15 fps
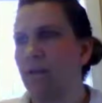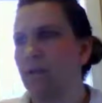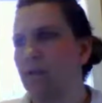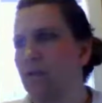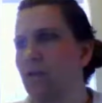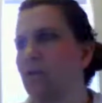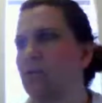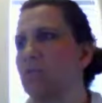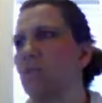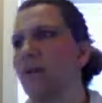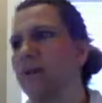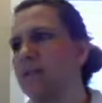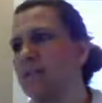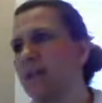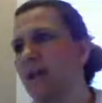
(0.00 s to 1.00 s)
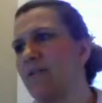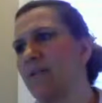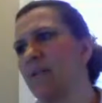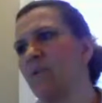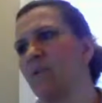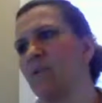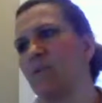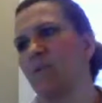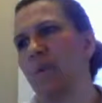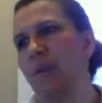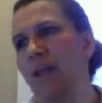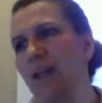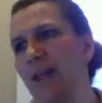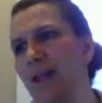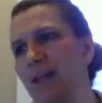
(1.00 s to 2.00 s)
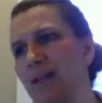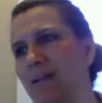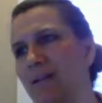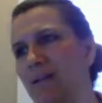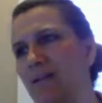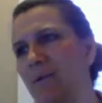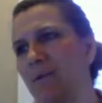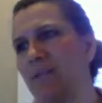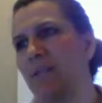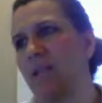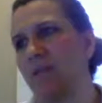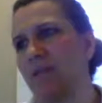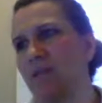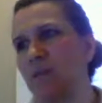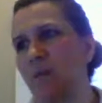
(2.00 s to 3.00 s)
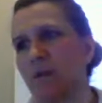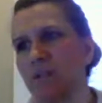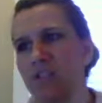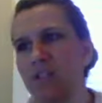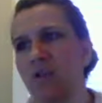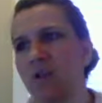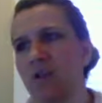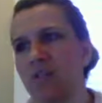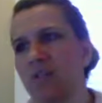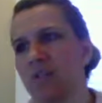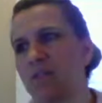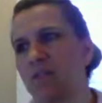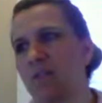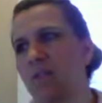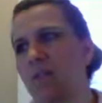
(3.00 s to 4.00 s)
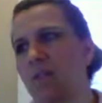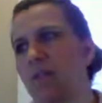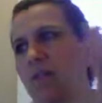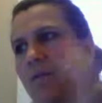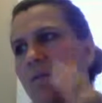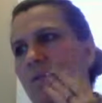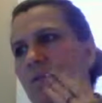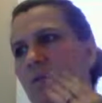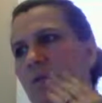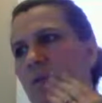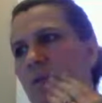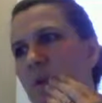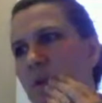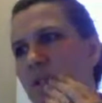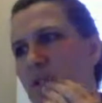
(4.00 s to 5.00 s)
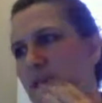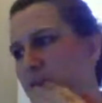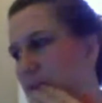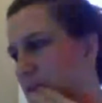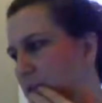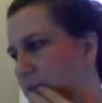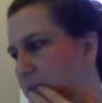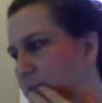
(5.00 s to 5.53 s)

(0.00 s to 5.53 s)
So 27 or 28? Like 27 is where it starts. So it'd be 27.